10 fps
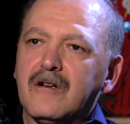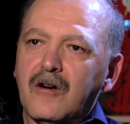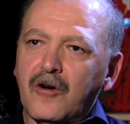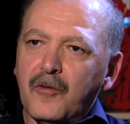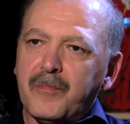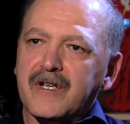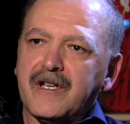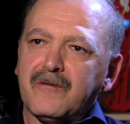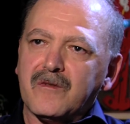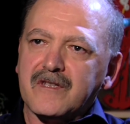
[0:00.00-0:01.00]

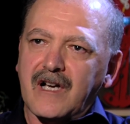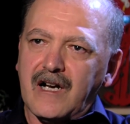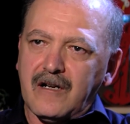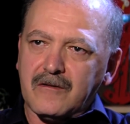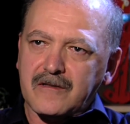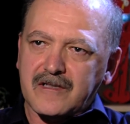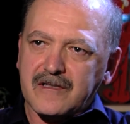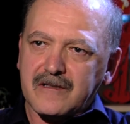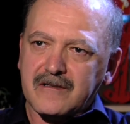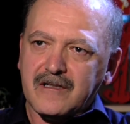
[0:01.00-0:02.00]
opening with the
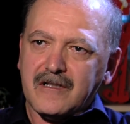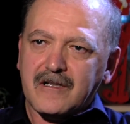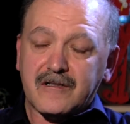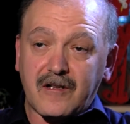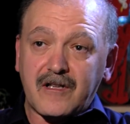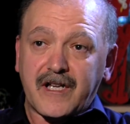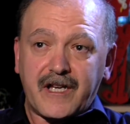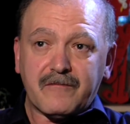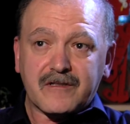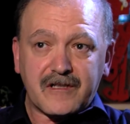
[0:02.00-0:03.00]
house because all I
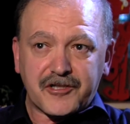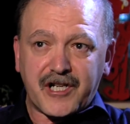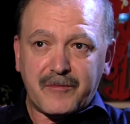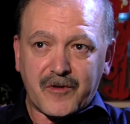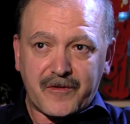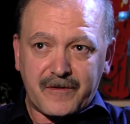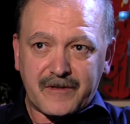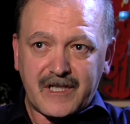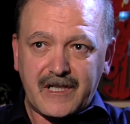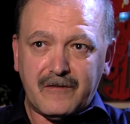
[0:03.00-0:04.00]
had was the Chamber
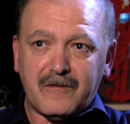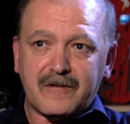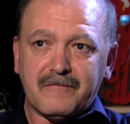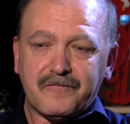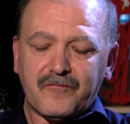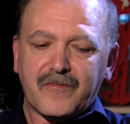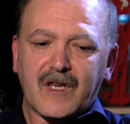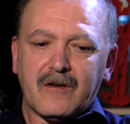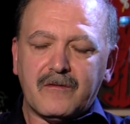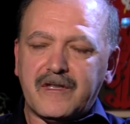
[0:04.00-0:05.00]
13 one
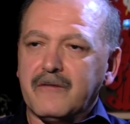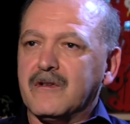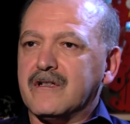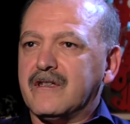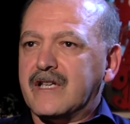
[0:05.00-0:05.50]
when they went to the